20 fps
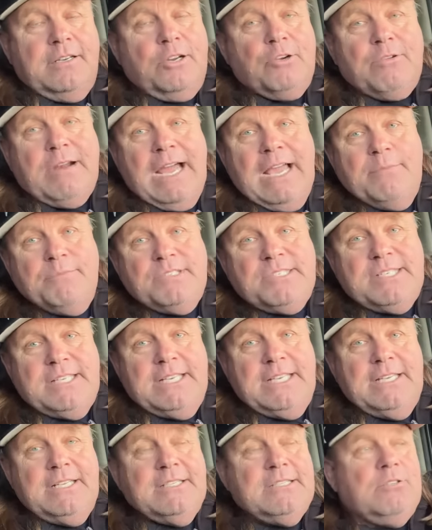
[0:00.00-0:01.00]
crime
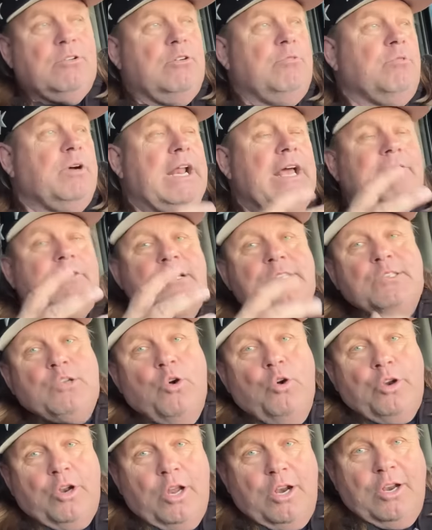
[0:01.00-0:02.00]
scenes or whatever is
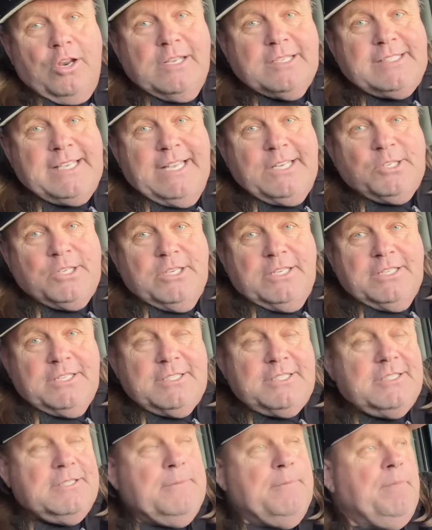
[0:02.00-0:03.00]
going on in Los
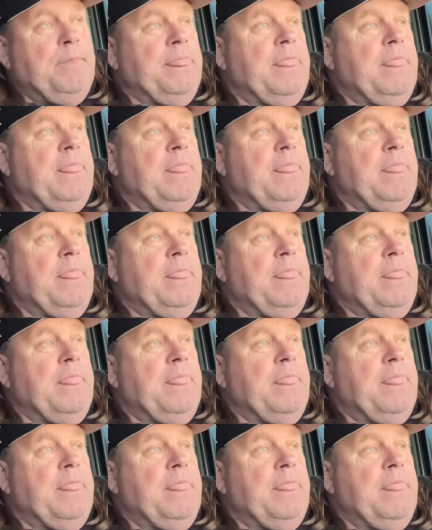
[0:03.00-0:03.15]
Angeles.